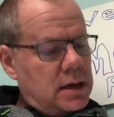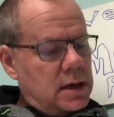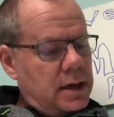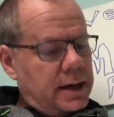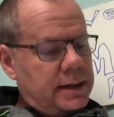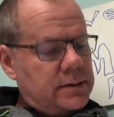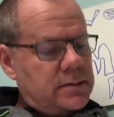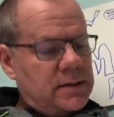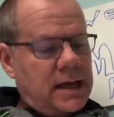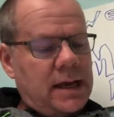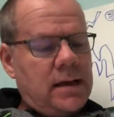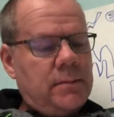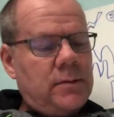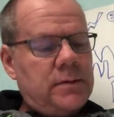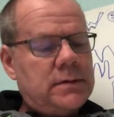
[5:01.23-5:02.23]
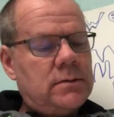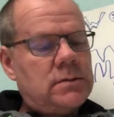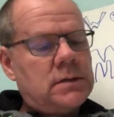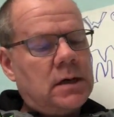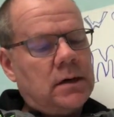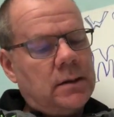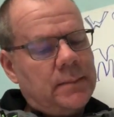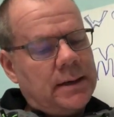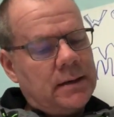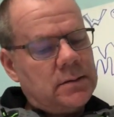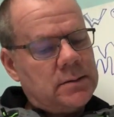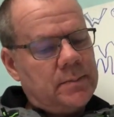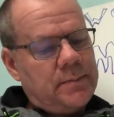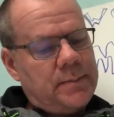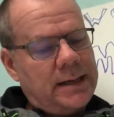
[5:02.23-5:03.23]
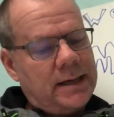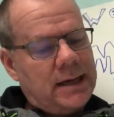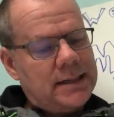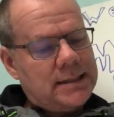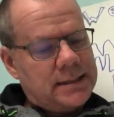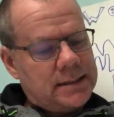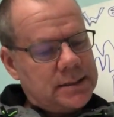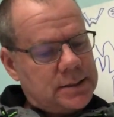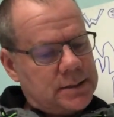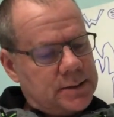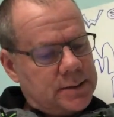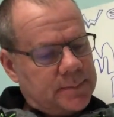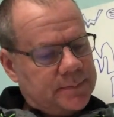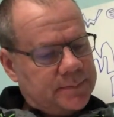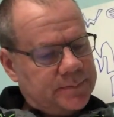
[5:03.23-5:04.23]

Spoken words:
And today I'm going to talk about big ideas.